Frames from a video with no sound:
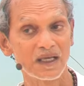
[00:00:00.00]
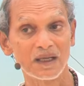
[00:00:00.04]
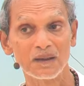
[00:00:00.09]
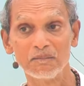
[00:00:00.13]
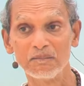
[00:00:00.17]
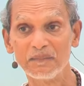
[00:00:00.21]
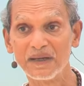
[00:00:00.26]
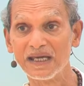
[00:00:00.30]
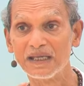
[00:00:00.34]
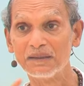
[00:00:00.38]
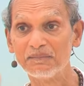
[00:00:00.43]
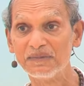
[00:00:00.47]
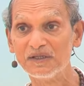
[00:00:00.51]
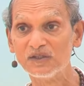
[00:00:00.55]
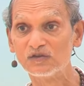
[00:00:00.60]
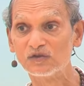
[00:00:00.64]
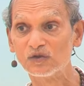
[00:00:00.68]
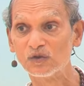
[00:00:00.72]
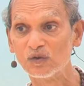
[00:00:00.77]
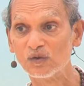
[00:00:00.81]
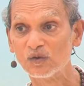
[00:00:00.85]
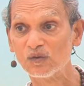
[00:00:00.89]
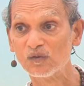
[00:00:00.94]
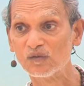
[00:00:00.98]
May it be
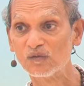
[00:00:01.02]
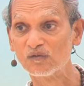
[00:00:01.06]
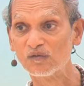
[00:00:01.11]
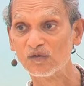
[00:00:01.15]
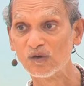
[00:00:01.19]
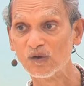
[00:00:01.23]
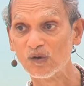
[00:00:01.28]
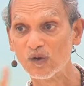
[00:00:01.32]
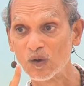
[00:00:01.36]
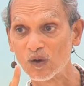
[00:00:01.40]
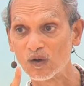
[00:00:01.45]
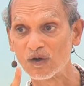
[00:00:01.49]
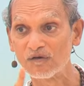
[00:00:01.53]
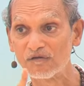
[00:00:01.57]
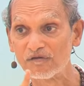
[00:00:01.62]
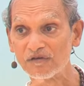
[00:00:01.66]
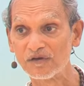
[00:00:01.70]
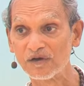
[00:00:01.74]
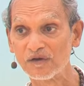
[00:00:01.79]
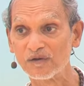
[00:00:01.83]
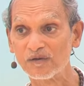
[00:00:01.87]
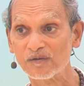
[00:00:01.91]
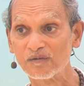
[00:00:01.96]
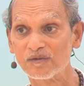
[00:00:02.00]
so for all of
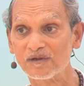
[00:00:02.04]
you.